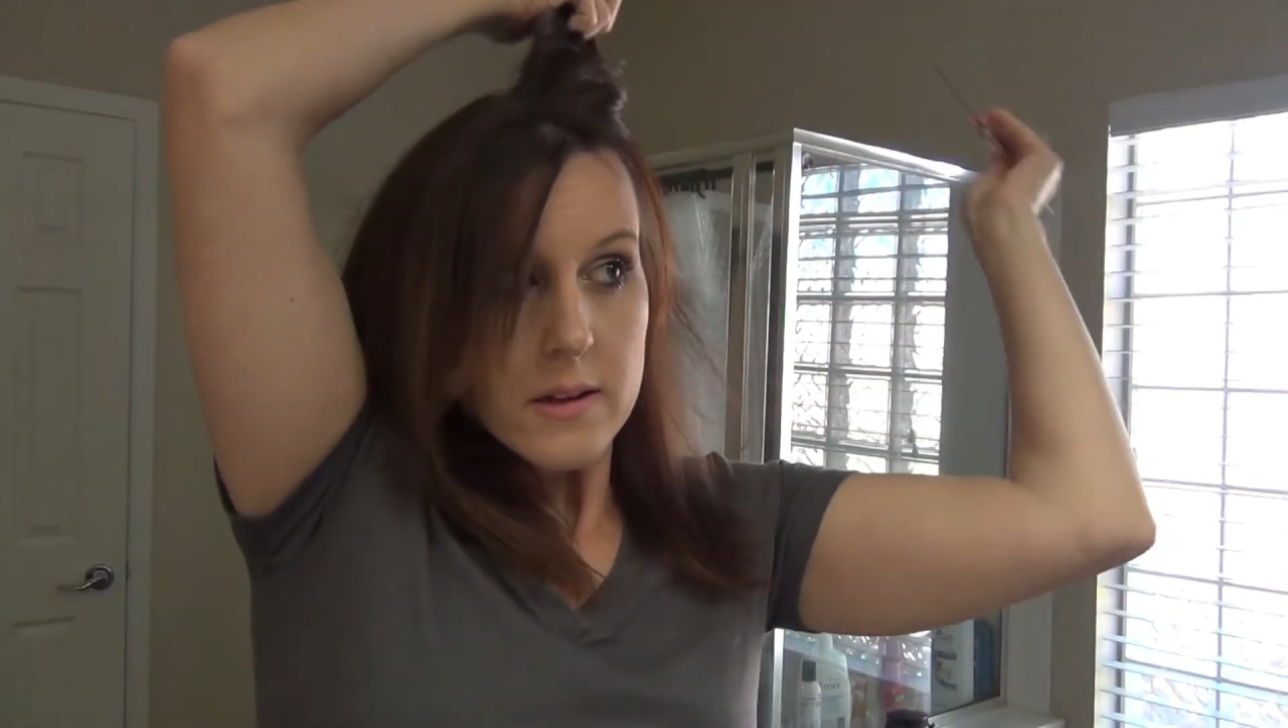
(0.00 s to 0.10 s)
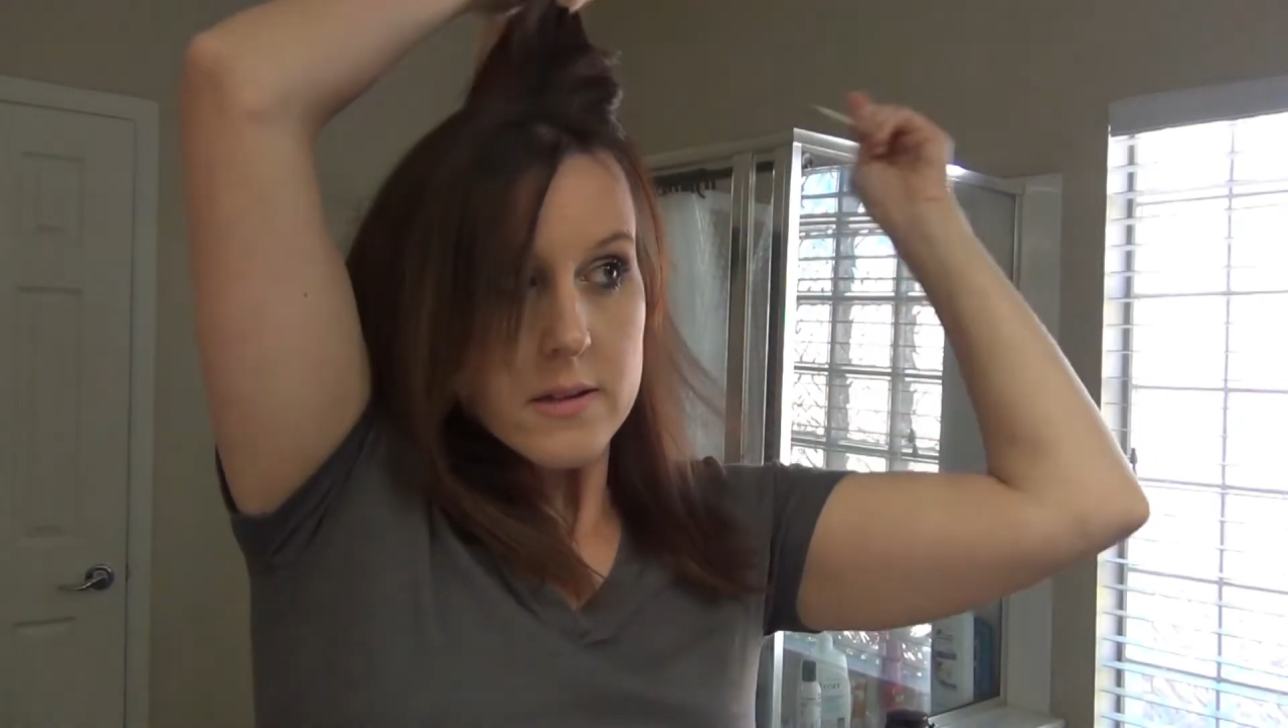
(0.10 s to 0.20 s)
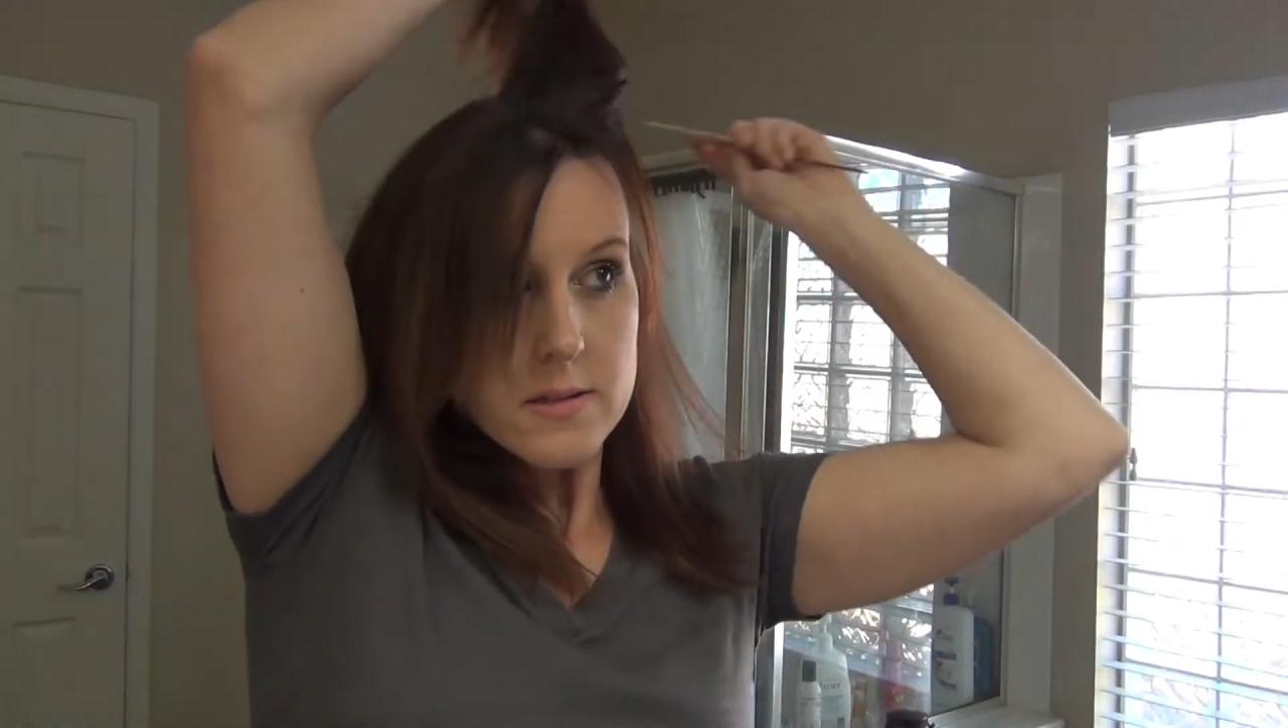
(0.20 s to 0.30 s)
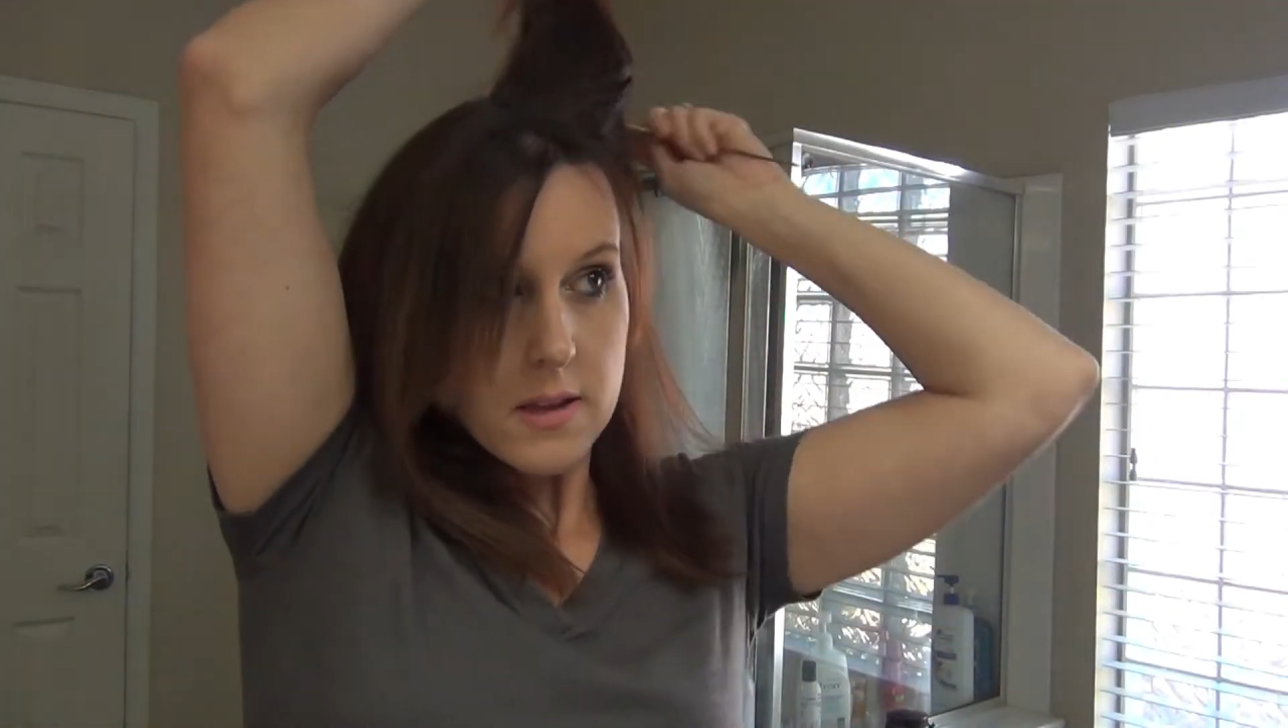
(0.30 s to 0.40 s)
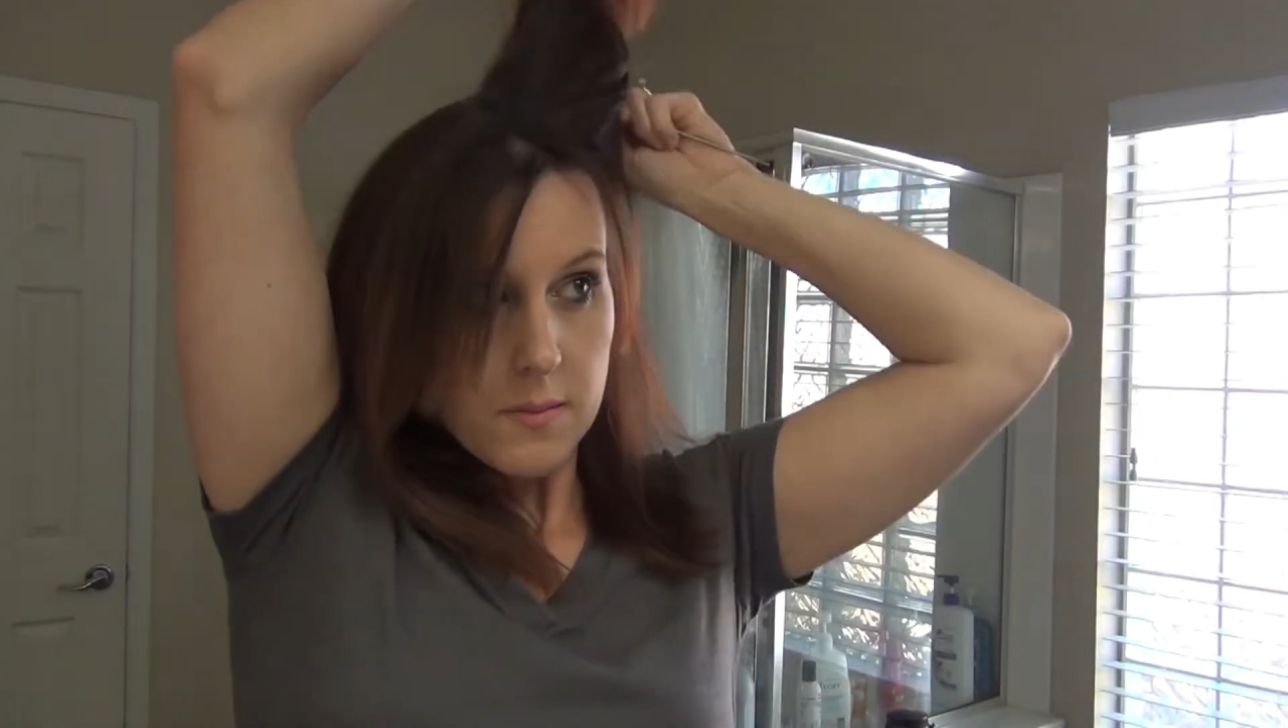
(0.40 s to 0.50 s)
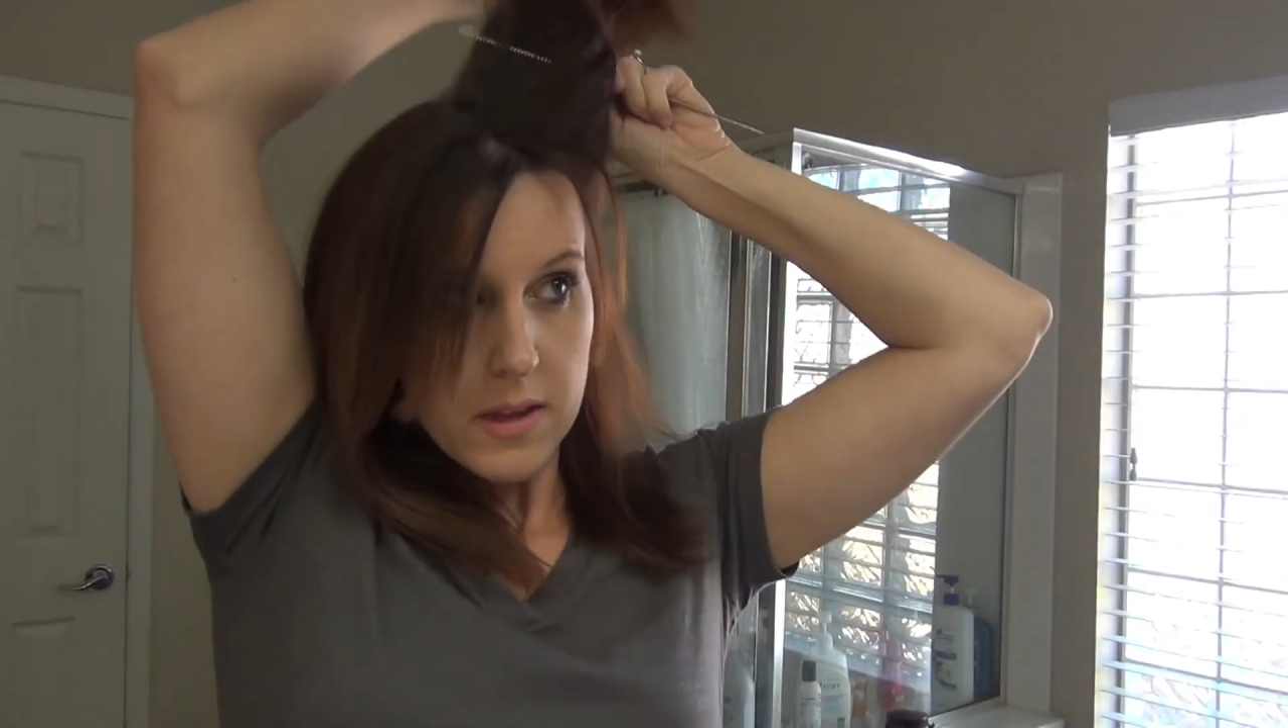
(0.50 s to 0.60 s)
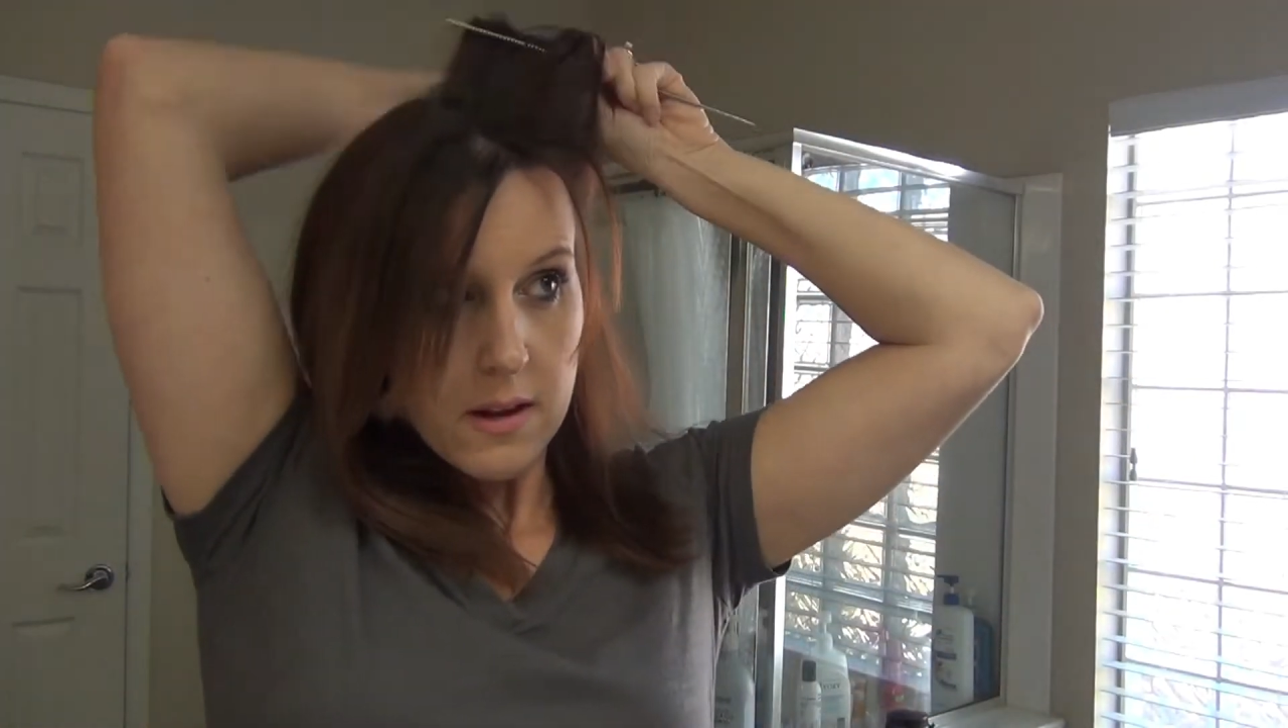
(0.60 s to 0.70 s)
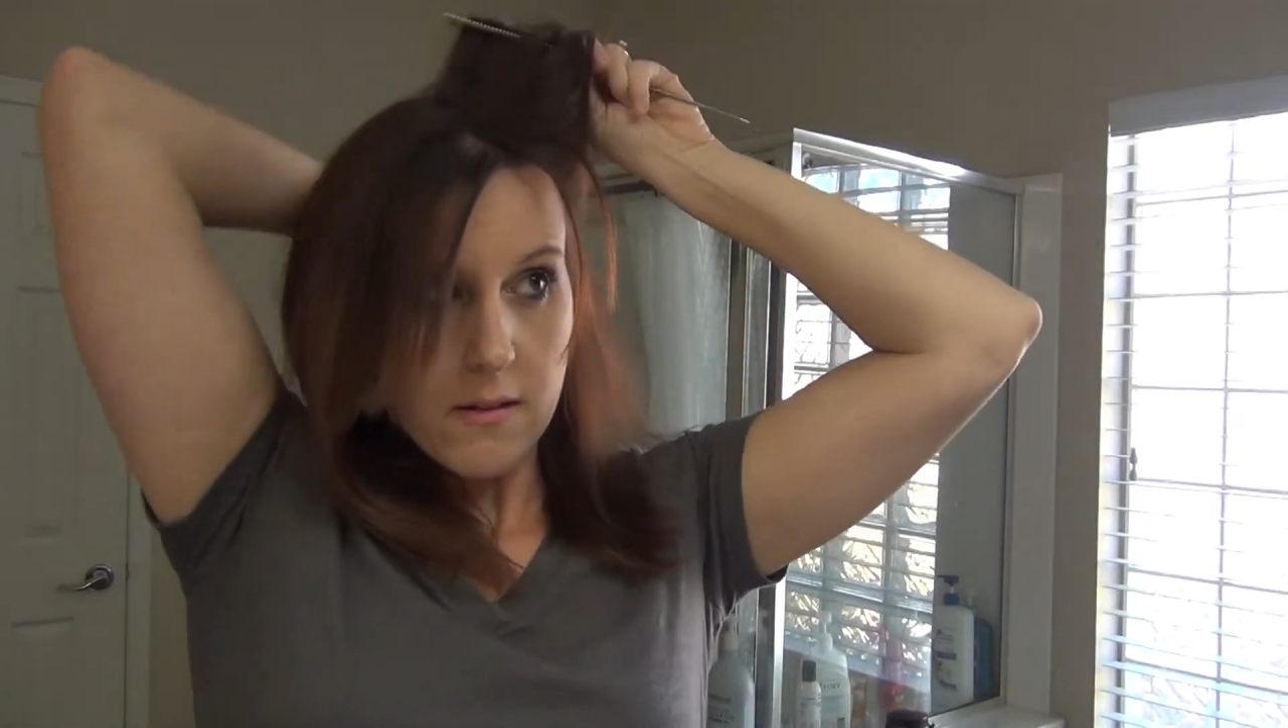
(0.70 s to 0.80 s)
same thing,